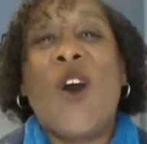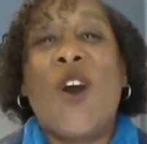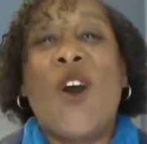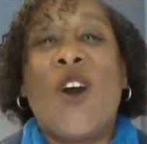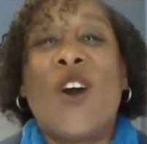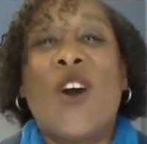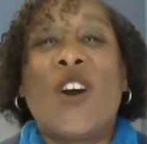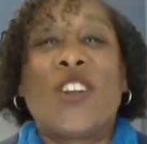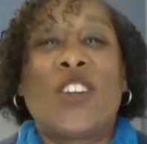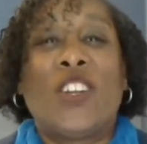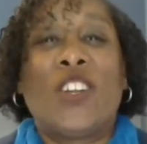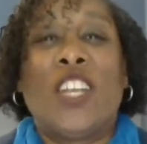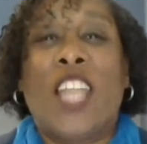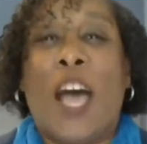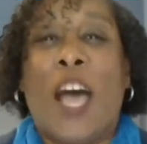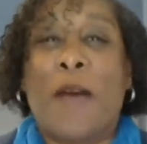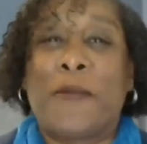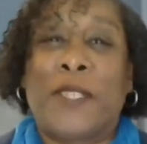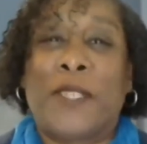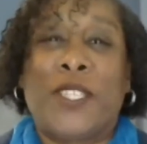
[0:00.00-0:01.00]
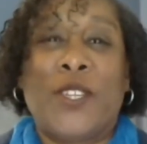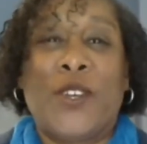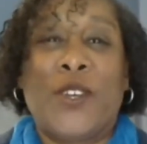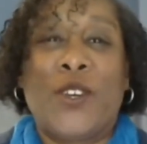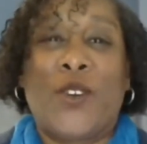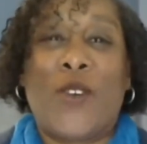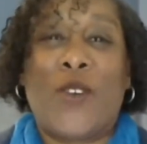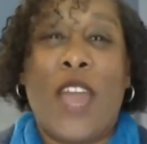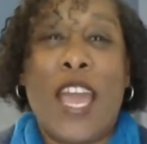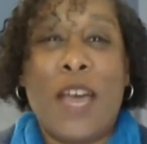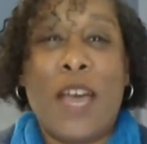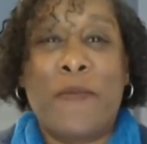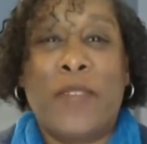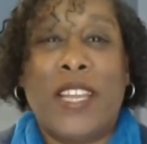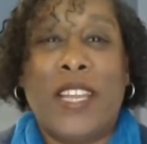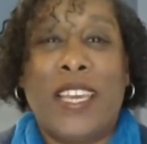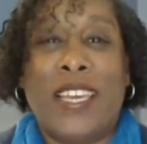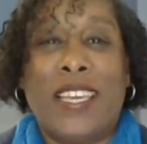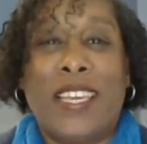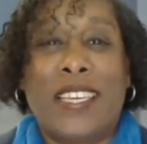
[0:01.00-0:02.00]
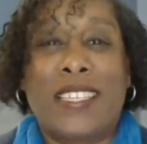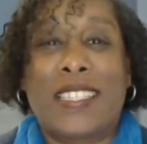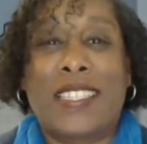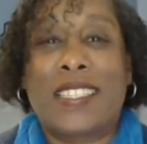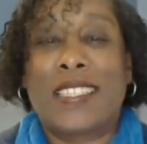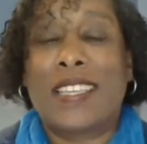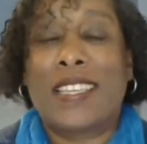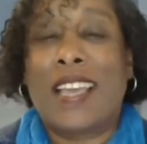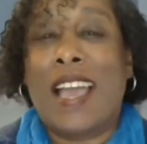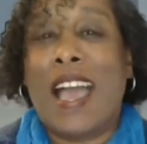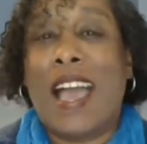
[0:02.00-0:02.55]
ordered lobster and crab legs.